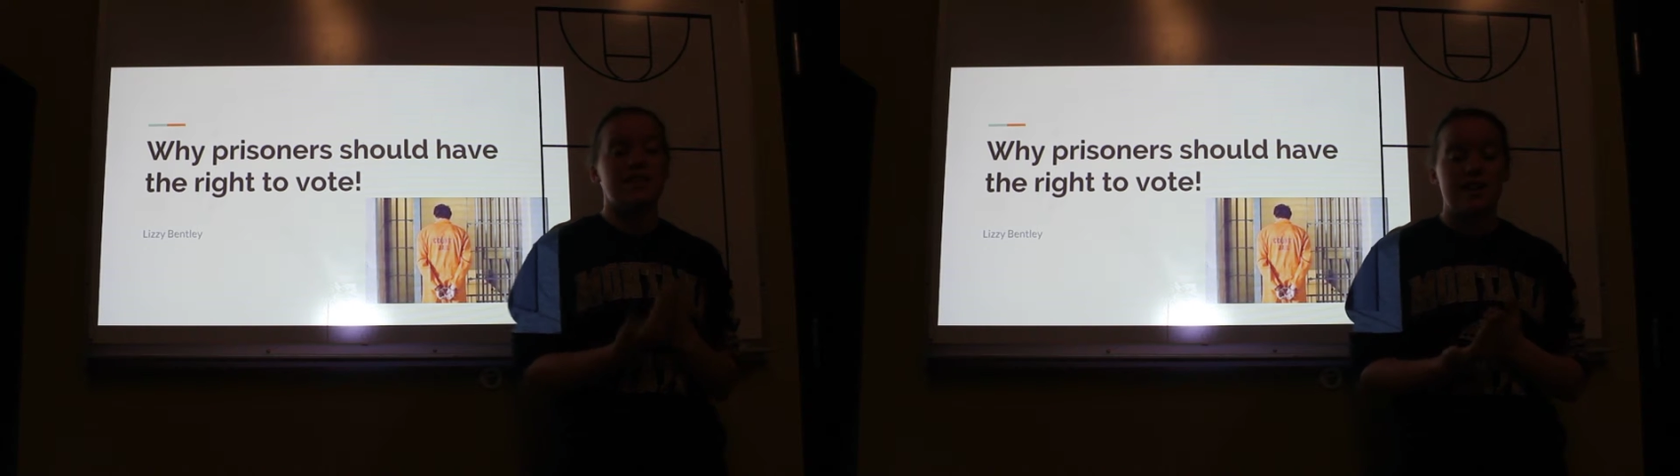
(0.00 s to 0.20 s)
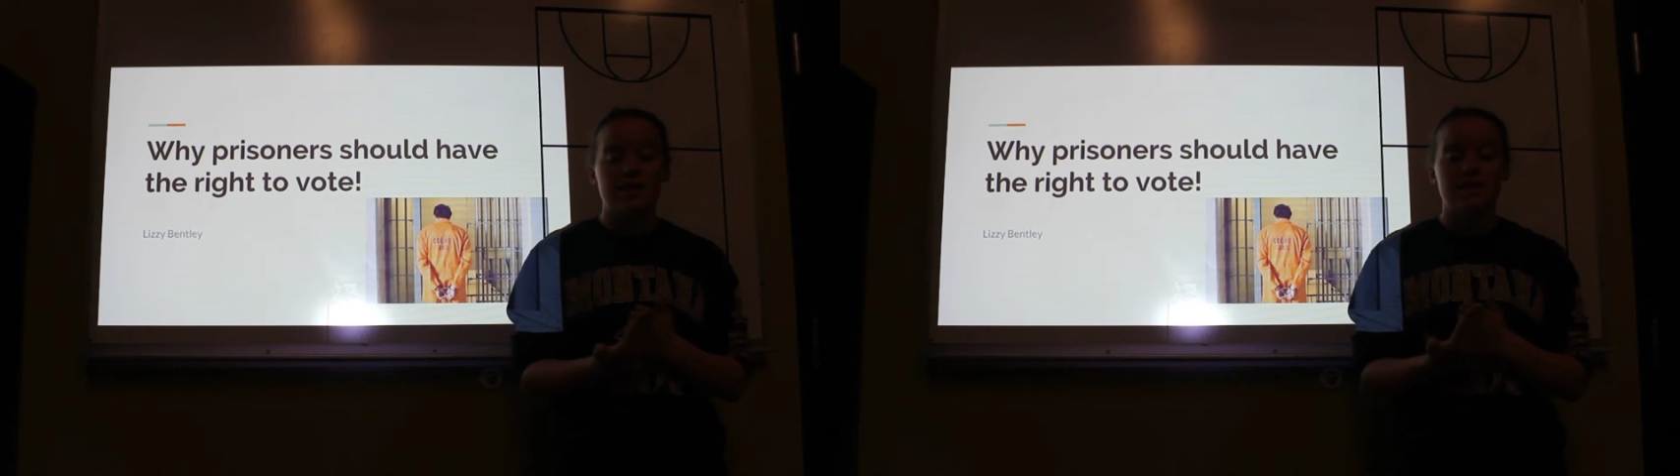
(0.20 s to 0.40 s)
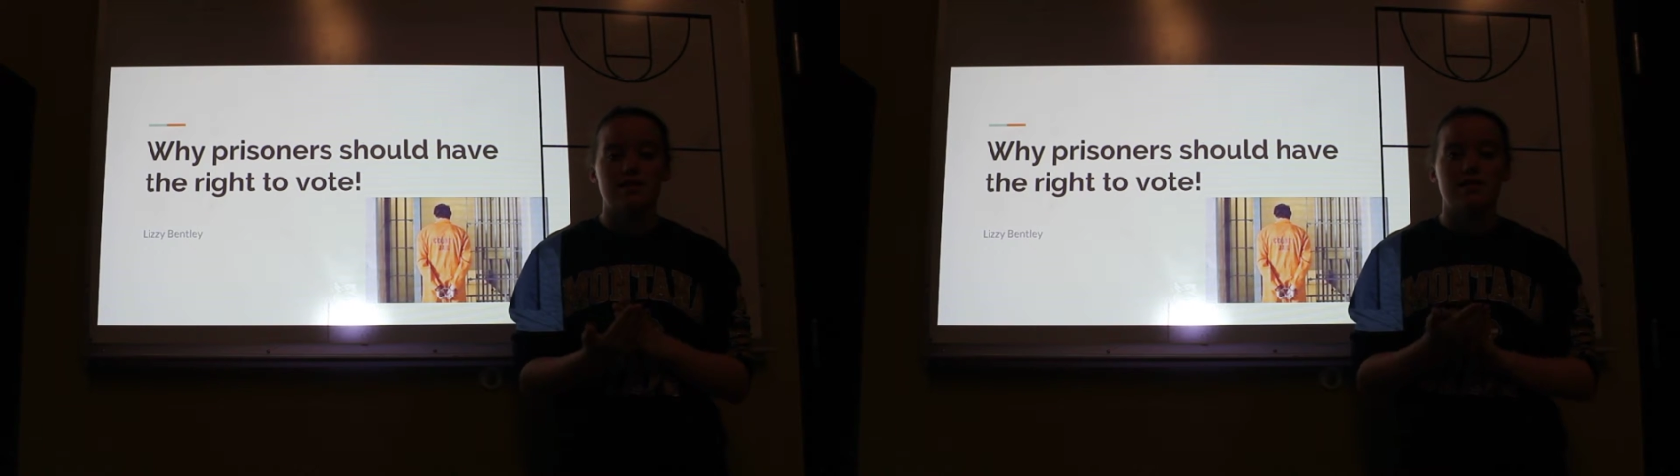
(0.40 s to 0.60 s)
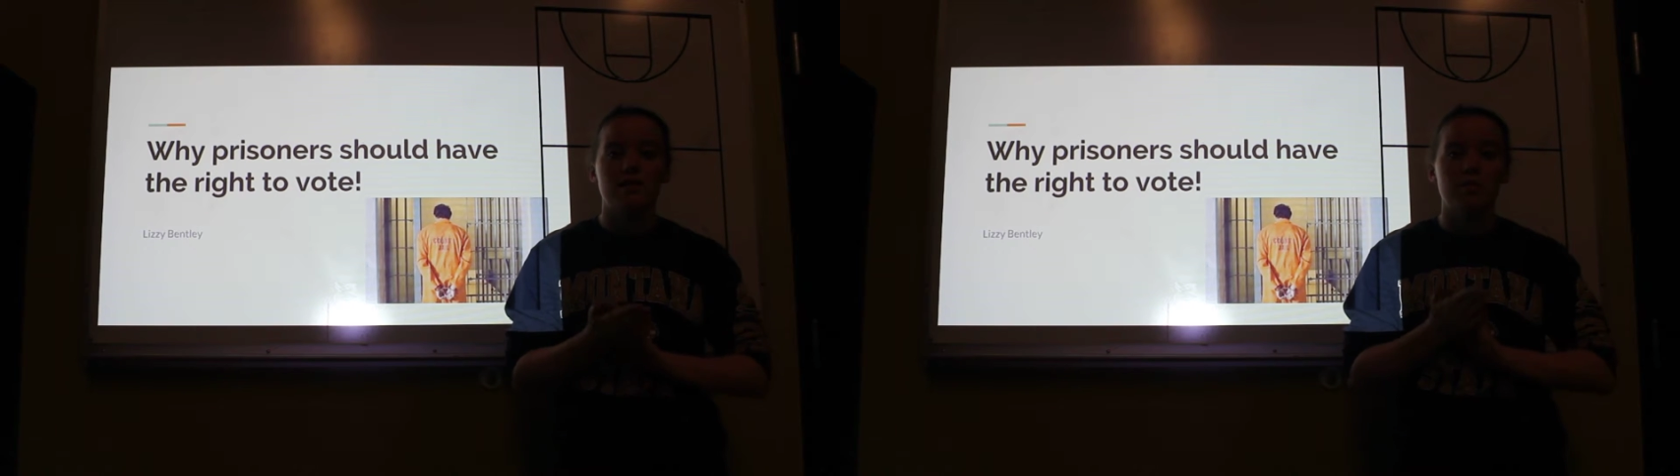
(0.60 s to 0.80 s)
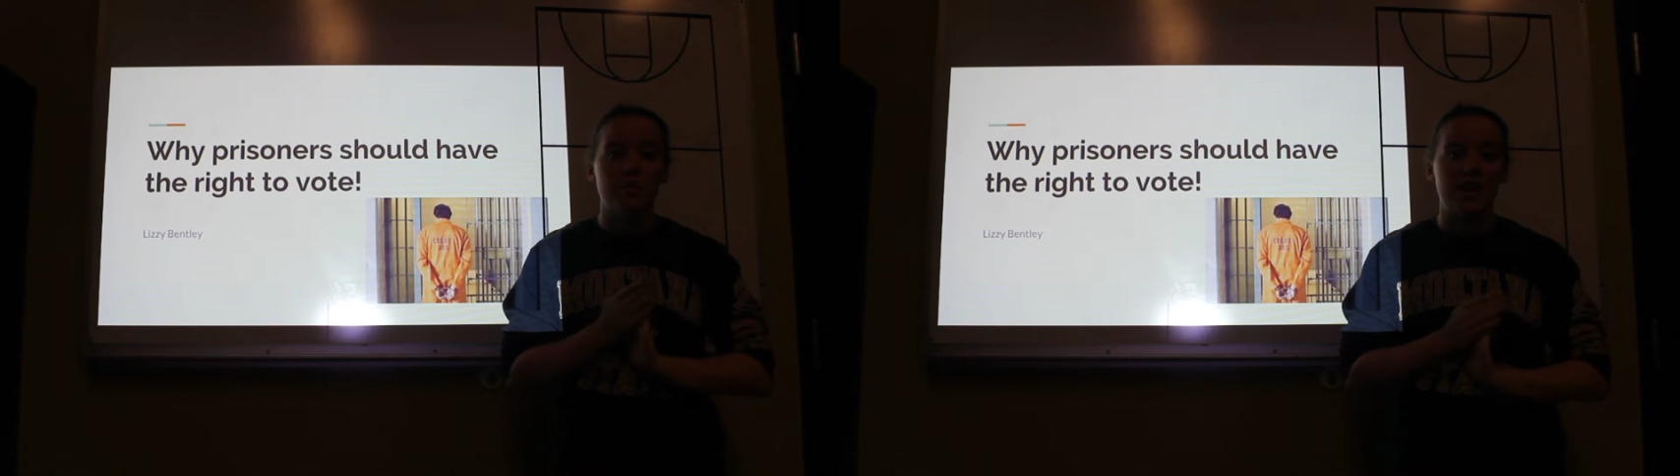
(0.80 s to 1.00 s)
sense
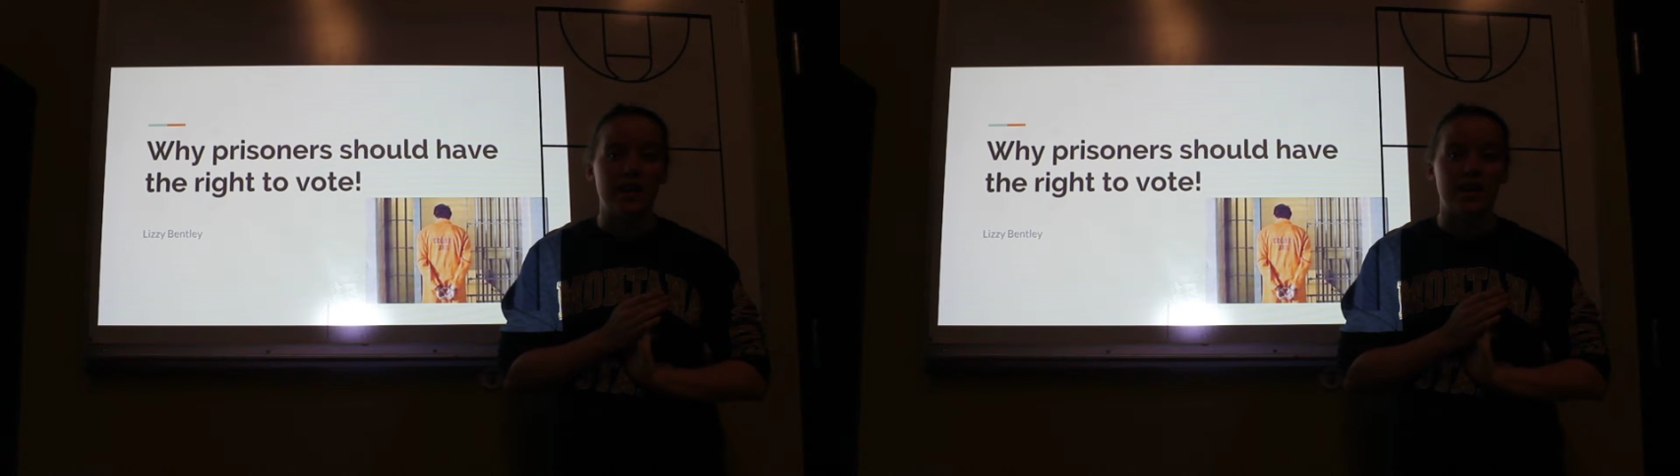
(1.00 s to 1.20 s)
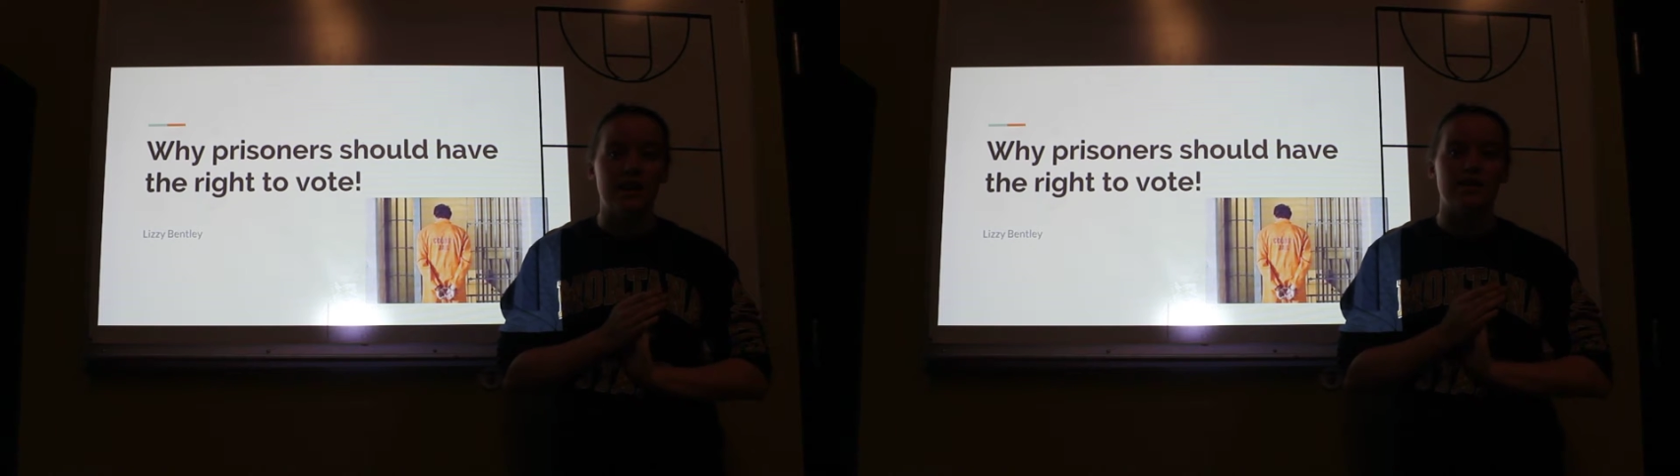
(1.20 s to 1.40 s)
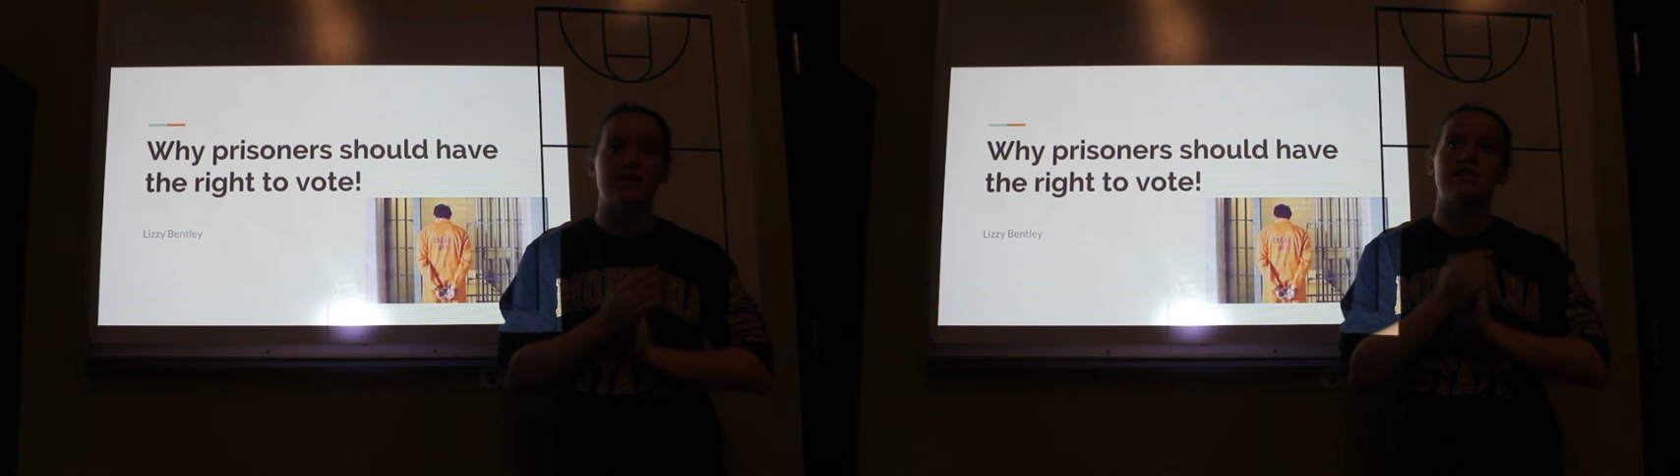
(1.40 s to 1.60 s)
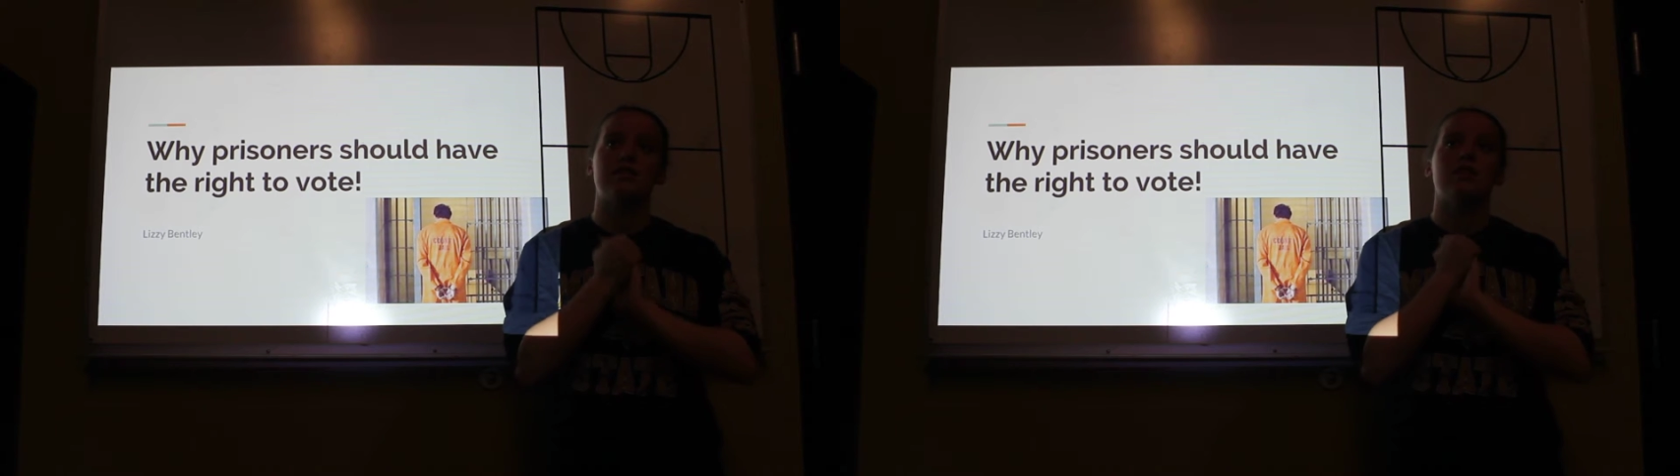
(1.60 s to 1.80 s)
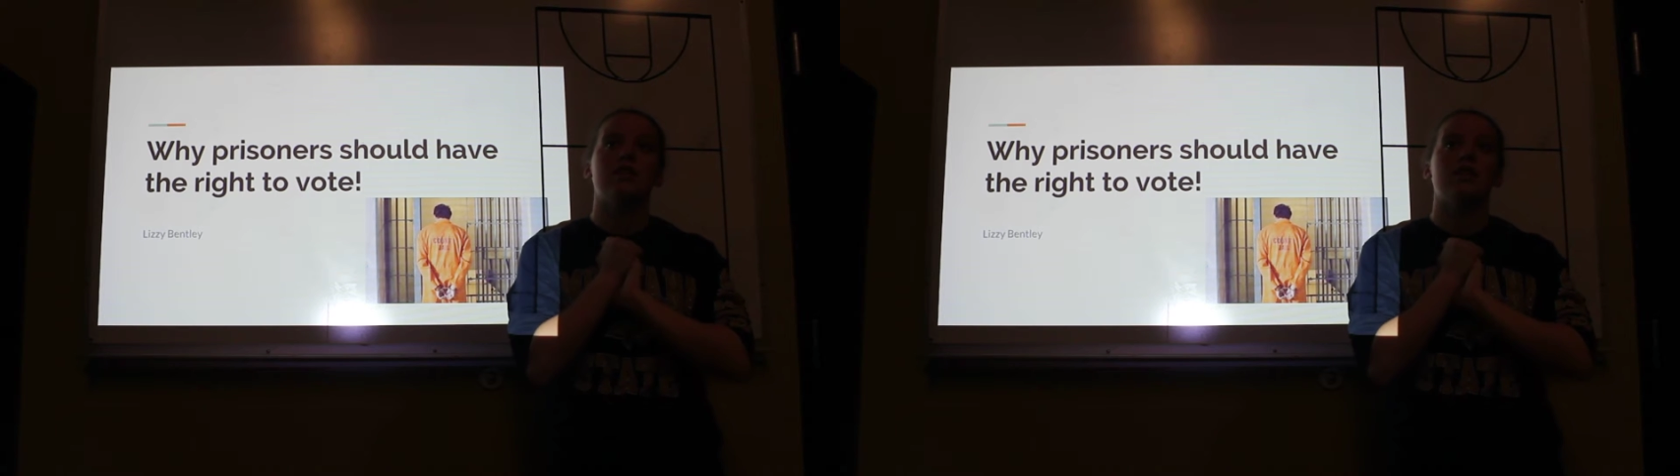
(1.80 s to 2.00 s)
because